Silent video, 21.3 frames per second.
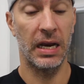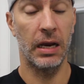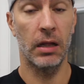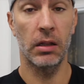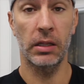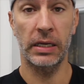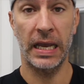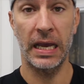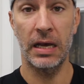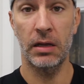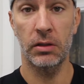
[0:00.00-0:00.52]

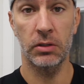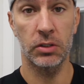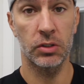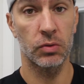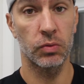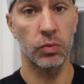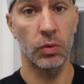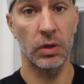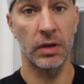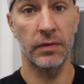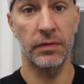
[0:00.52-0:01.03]
all
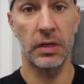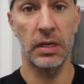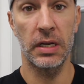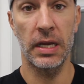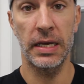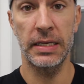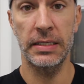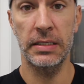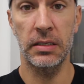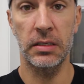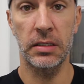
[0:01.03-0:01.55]
accounts, one of the
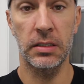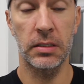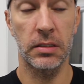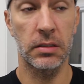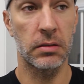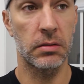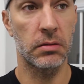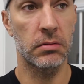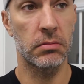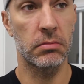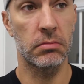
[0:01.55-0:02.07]

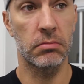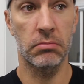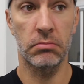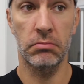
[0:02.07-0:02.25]
nicest